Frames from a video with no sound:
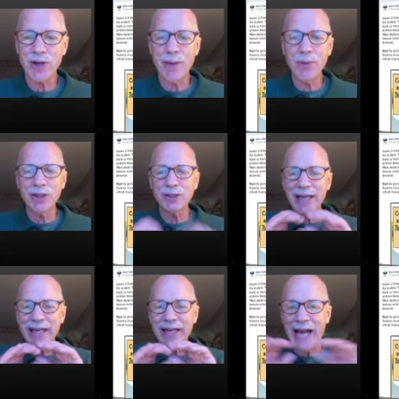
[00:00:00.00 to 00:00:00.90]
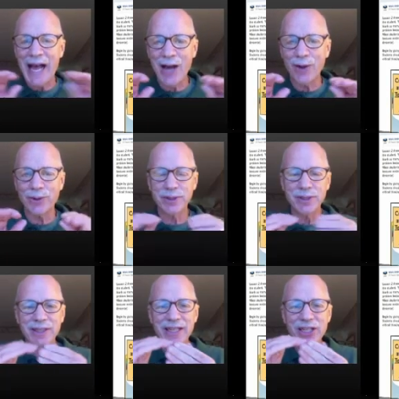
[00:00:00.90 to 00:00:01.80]
I'm going to lay it out
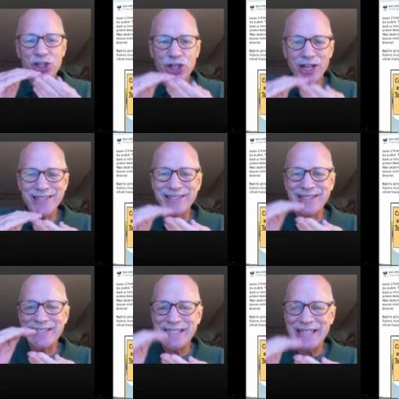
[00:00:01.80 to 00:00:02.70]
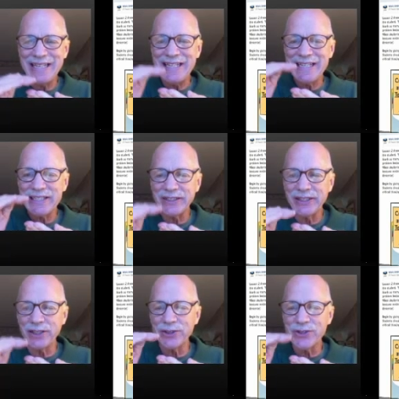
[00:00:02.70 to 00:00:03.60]
in just the teeniest
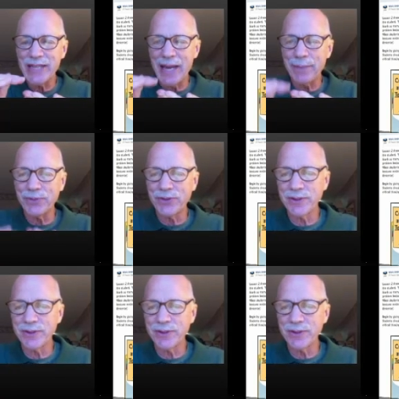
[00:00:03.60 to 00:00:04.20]
little steps.